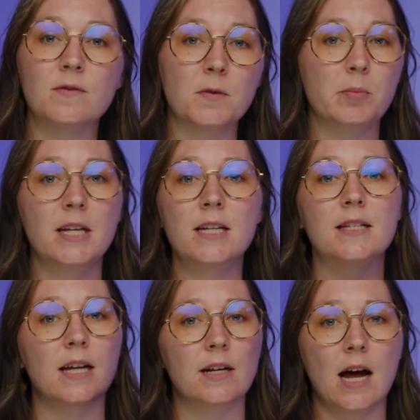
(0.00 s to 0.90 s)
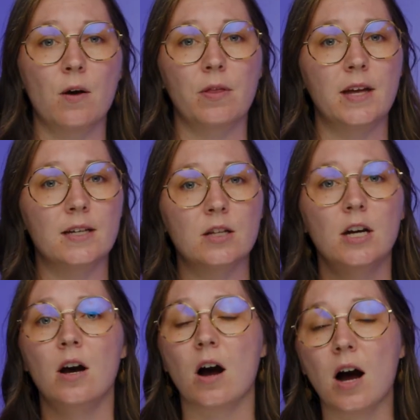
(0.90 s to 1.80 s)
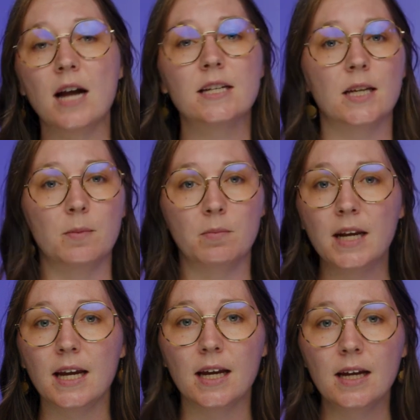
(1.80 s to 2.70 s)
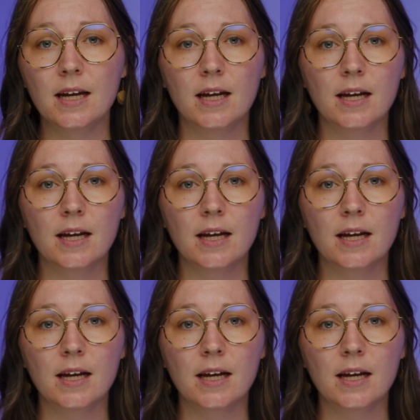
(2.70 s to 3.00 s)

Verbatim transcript: of opinions on how things ought to be.